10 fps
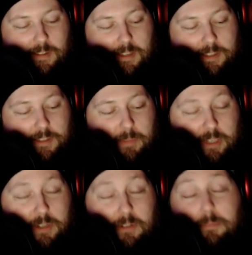it's
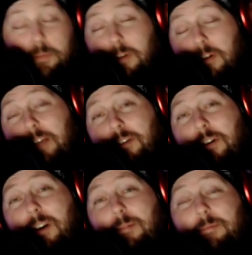been a great
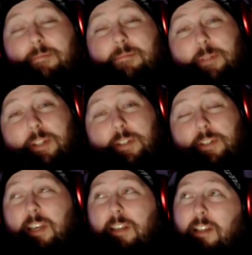time when you
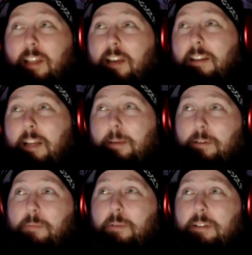discount the lag that
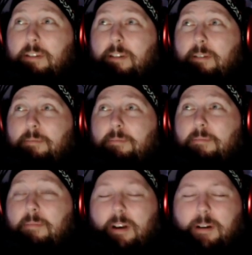happens. But
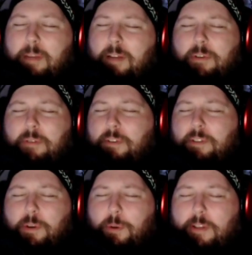
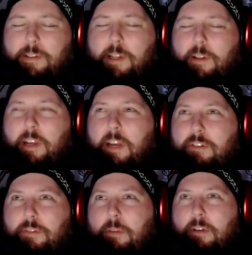revisiting all those Halo
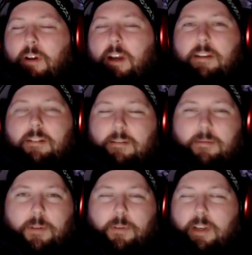games has been great.
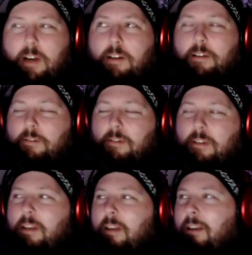Like, regardless,
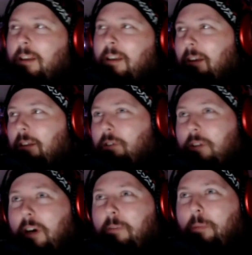it's just
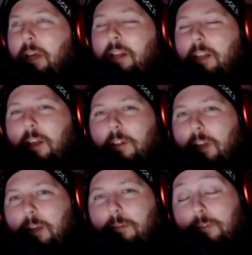I haven't played any Halo
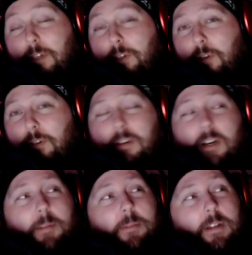games for such a long
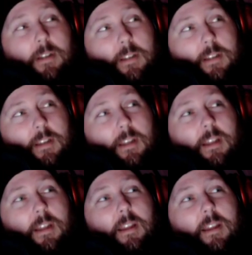time,
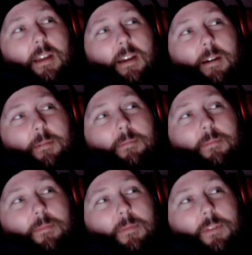and
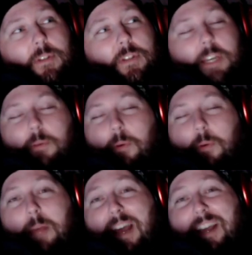just takes me
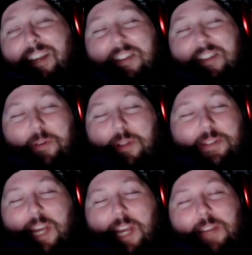way back. Like,
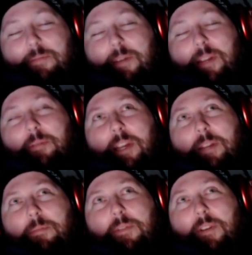all those games, man, I
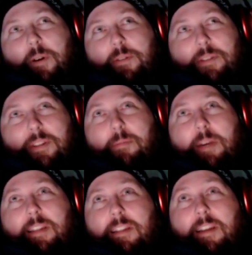played them constantly
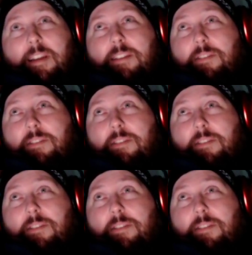back in the day, and